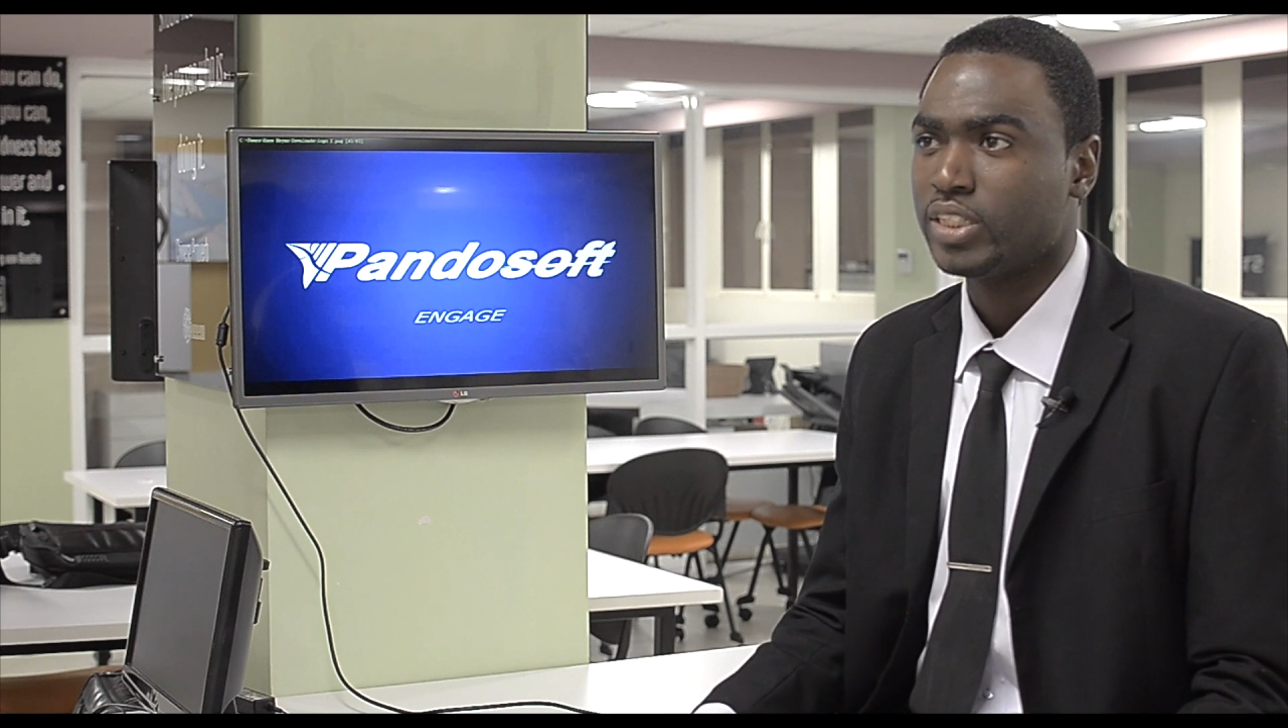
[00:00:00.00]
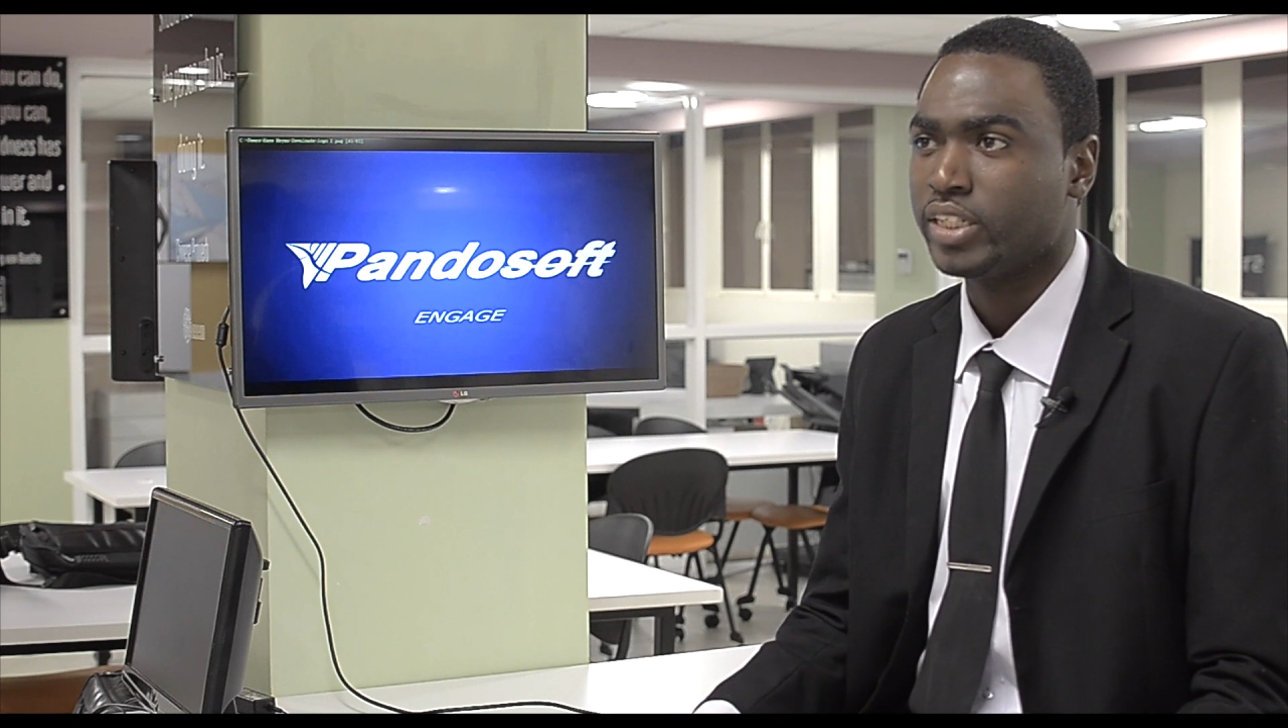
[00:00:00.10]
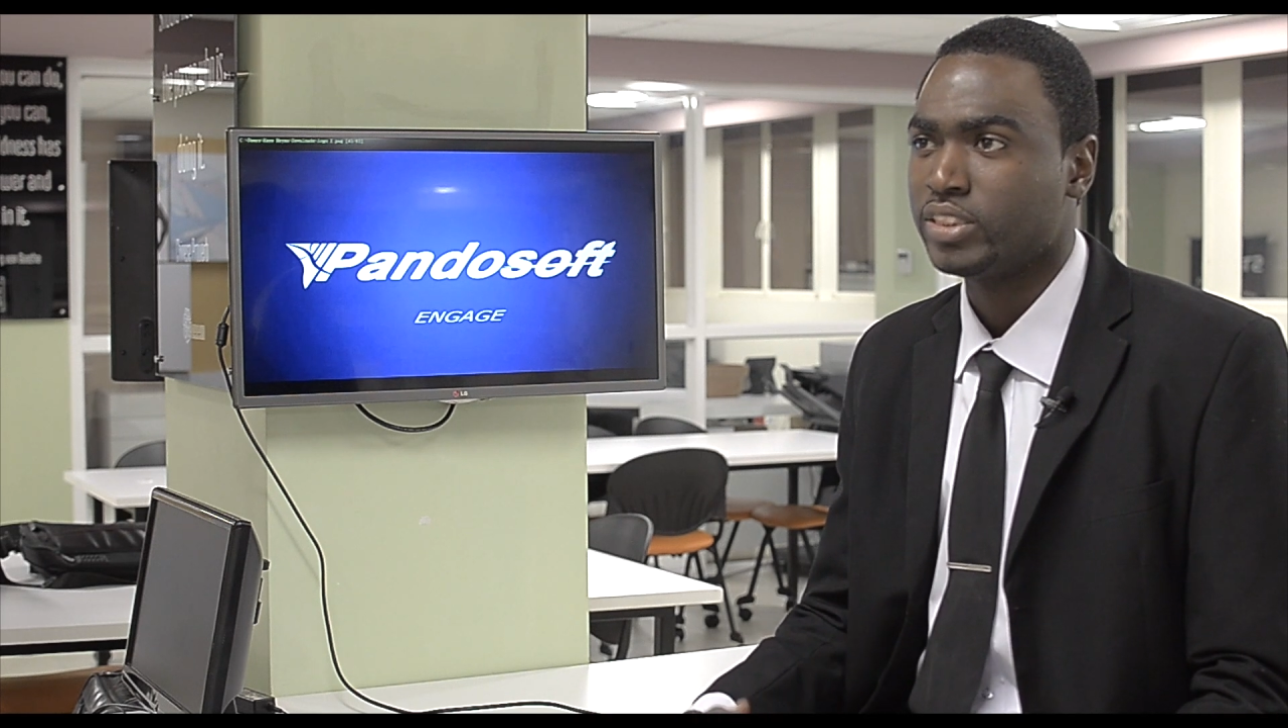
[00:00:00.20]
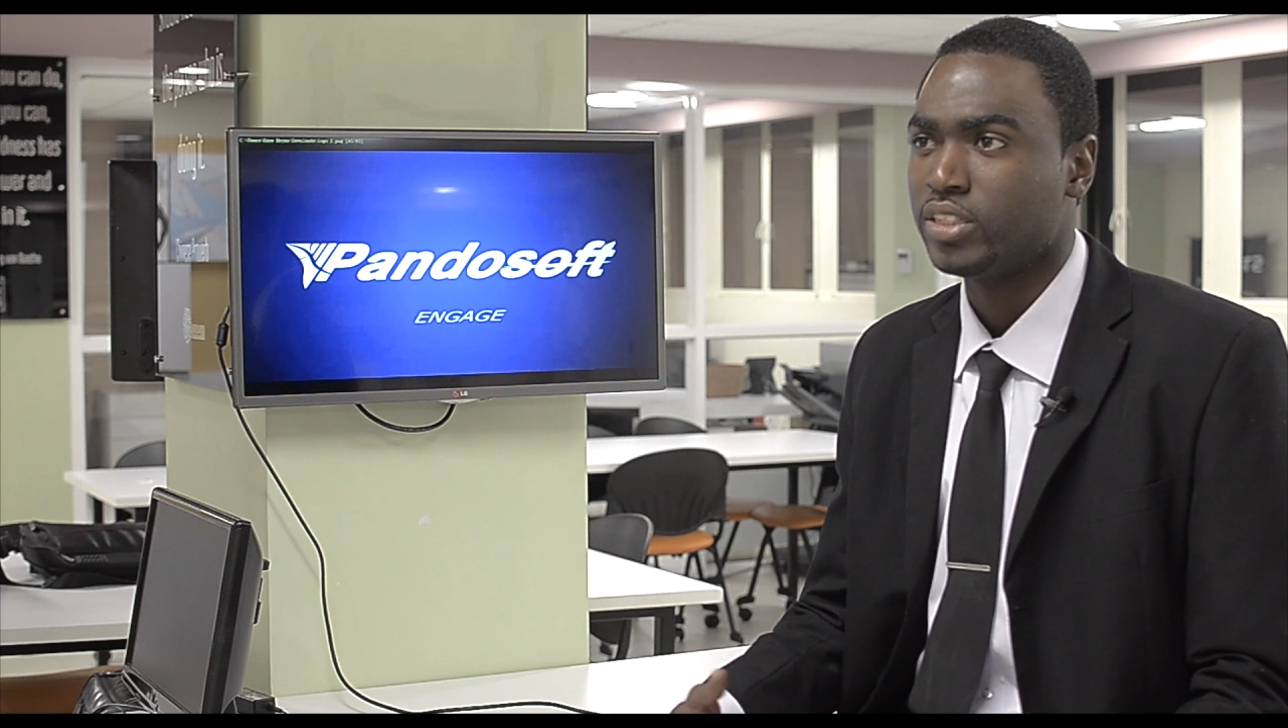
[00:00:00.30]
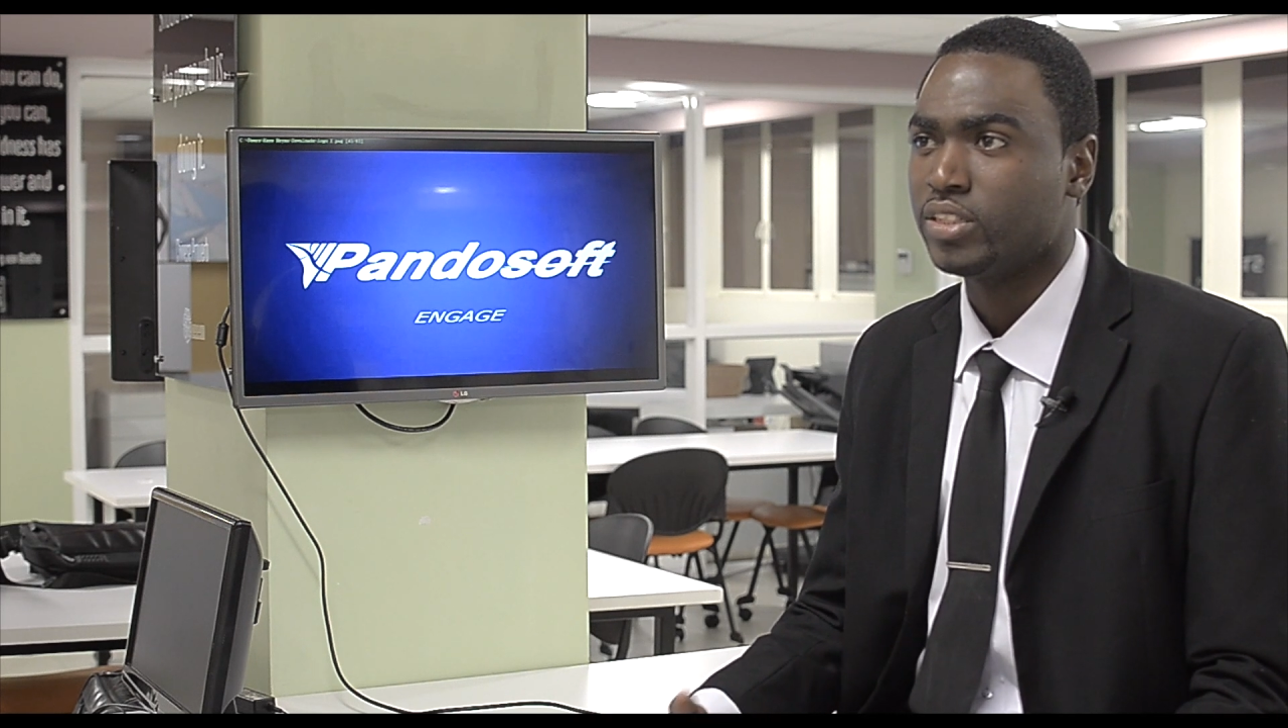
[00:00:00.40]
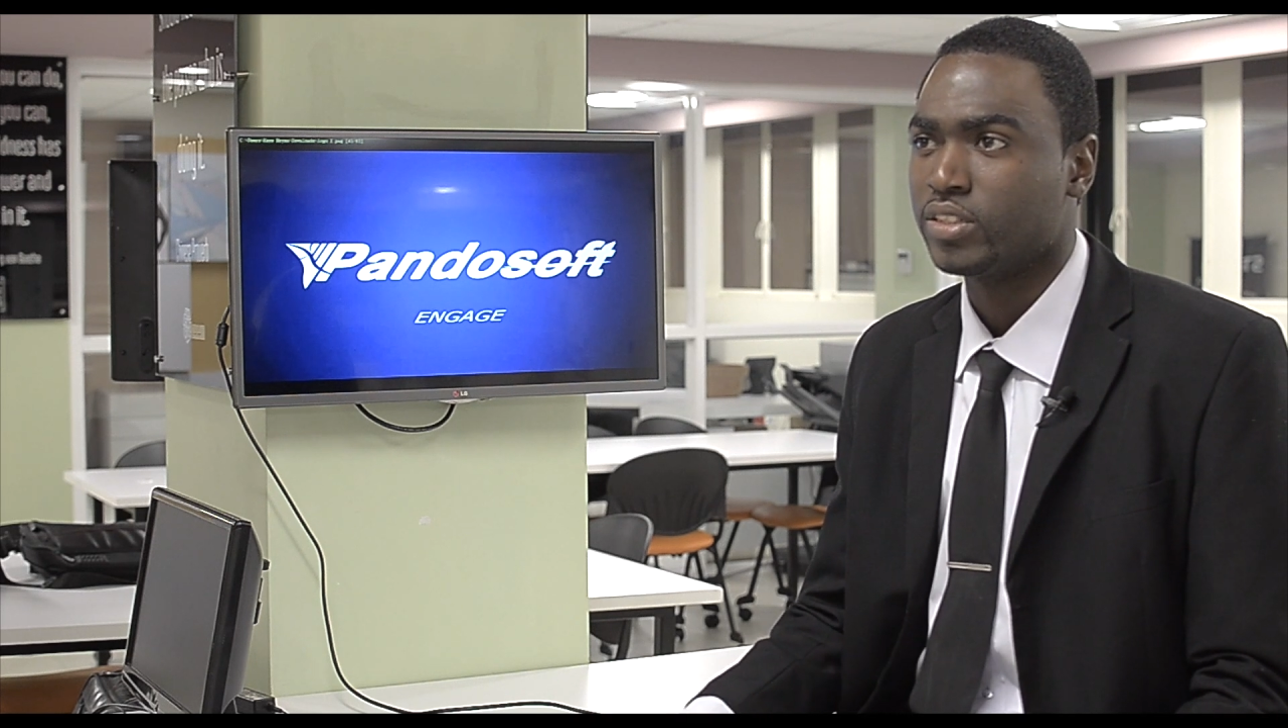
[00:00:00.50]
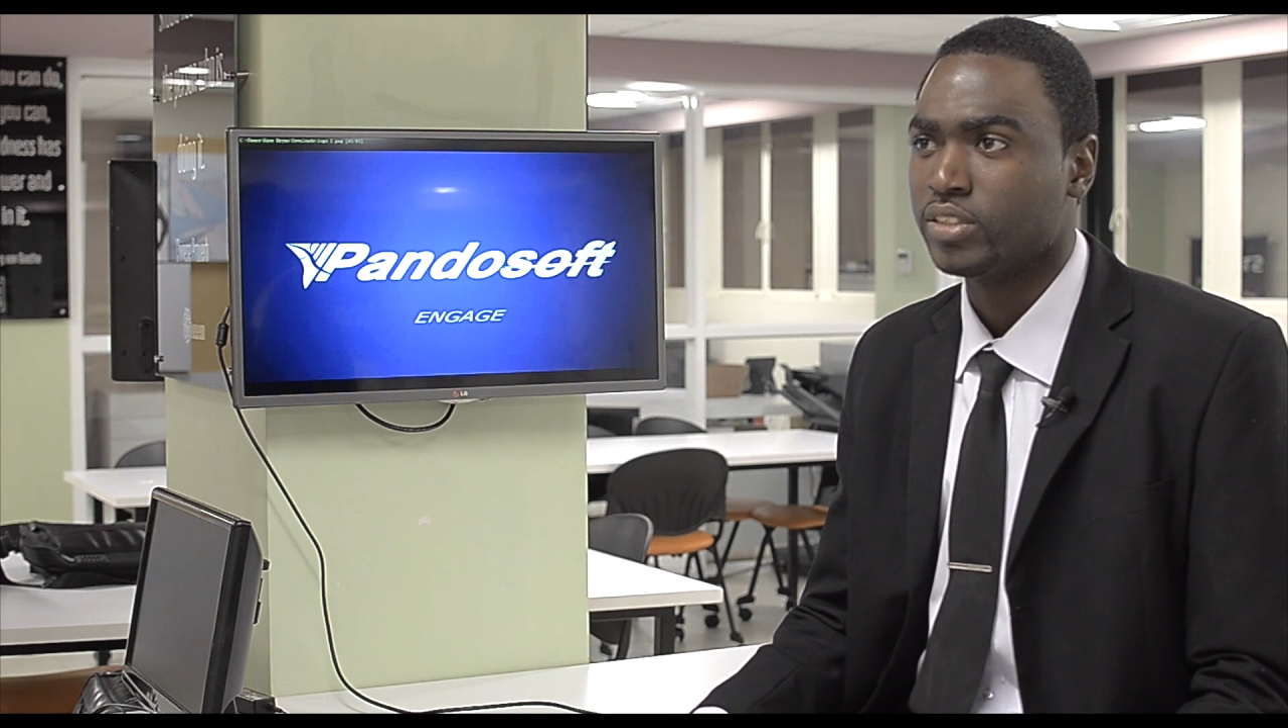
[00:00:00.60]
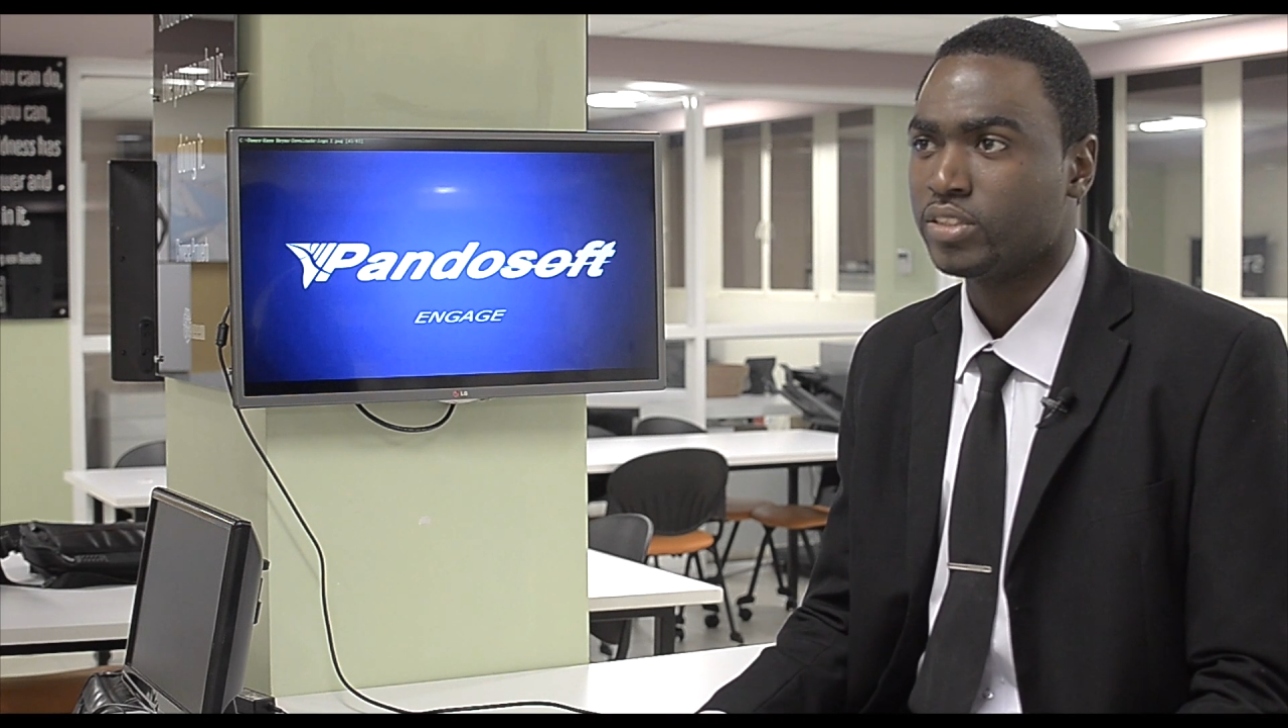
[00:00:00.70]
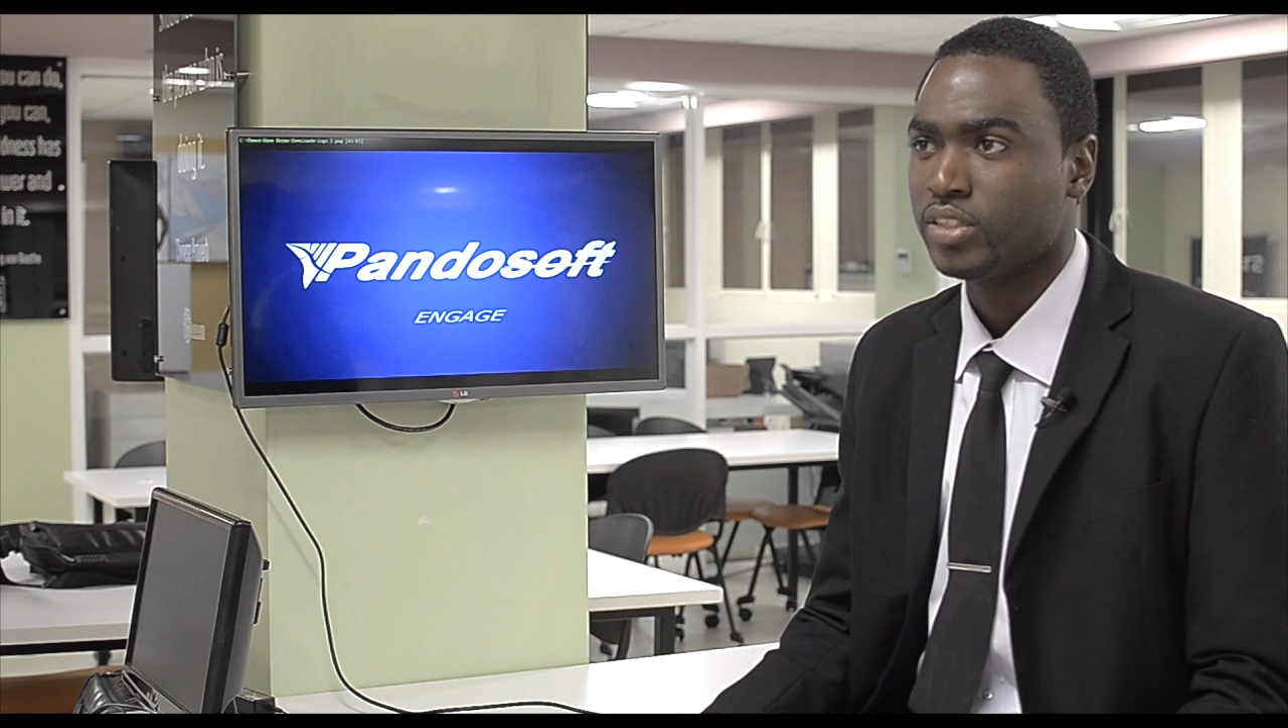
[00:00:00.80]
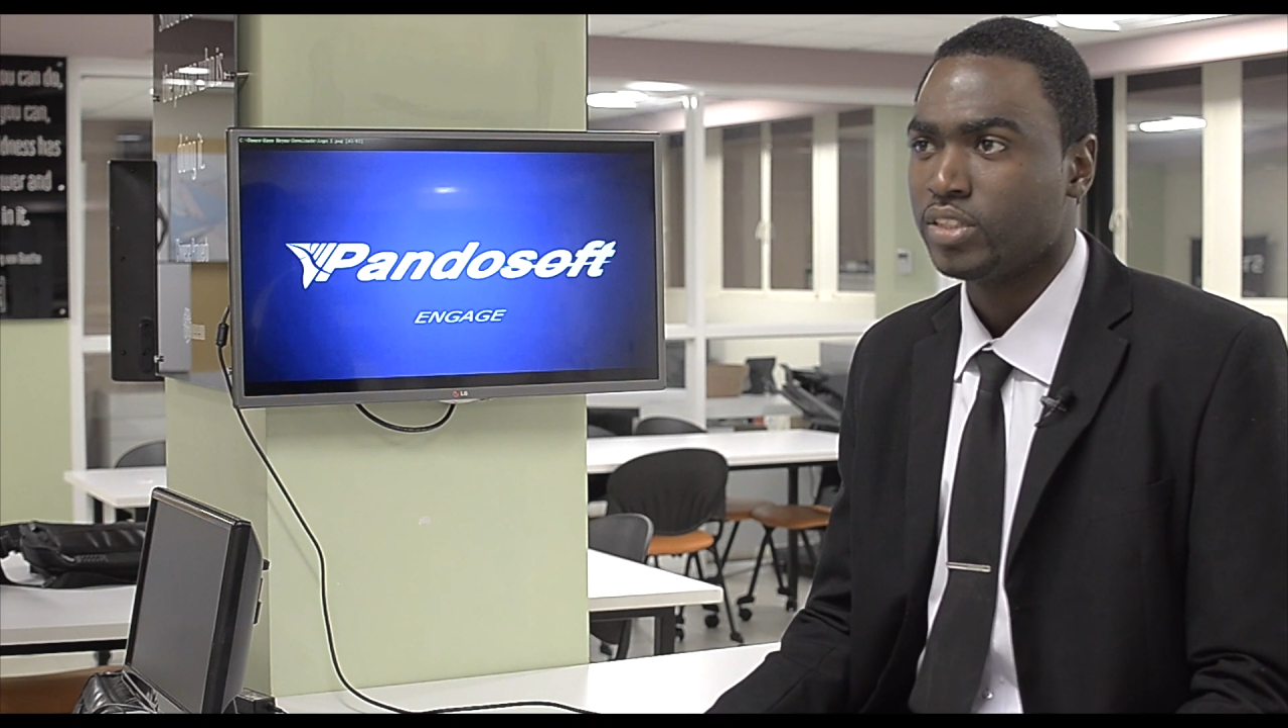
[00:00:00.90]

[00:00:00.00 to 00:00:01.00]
as you learn.